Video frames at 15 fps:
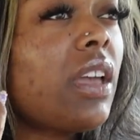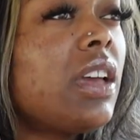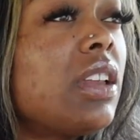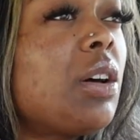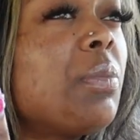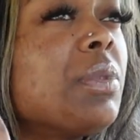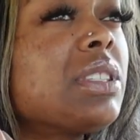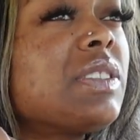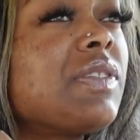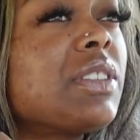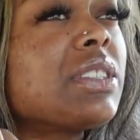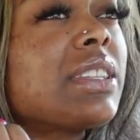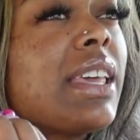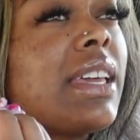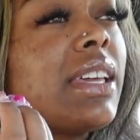it almost
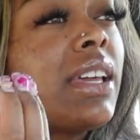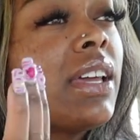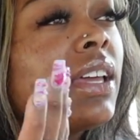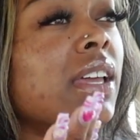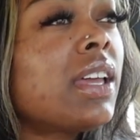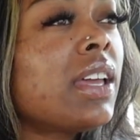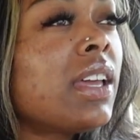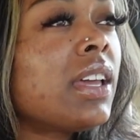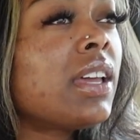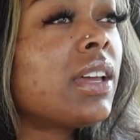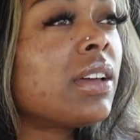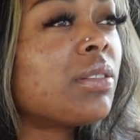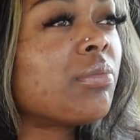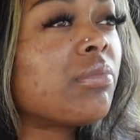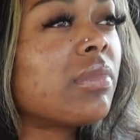feels like
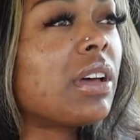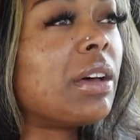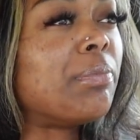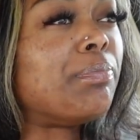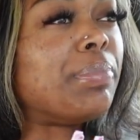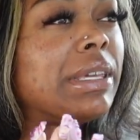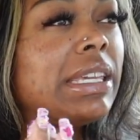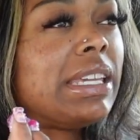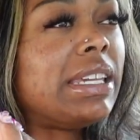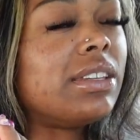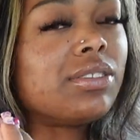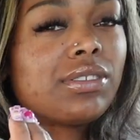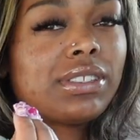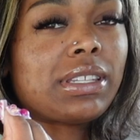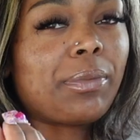a bead
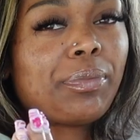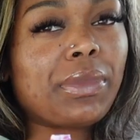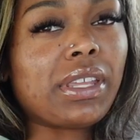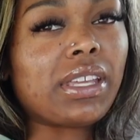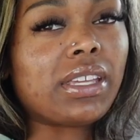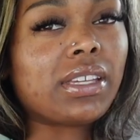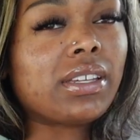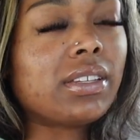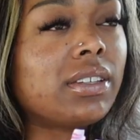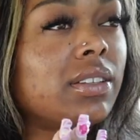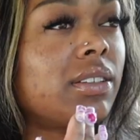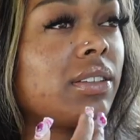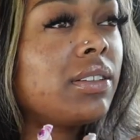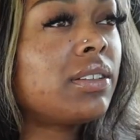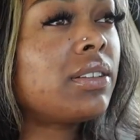or something.
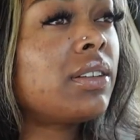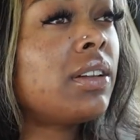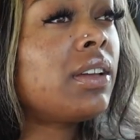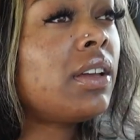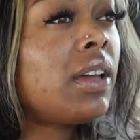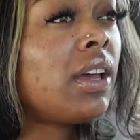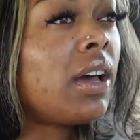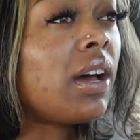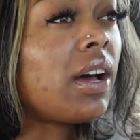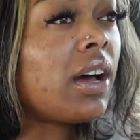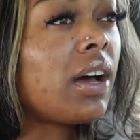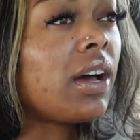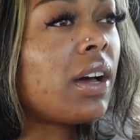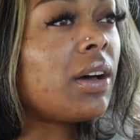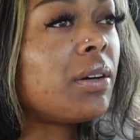
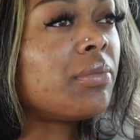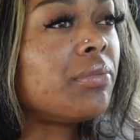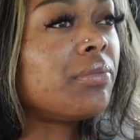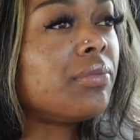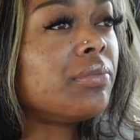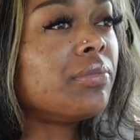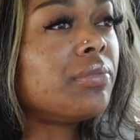Um,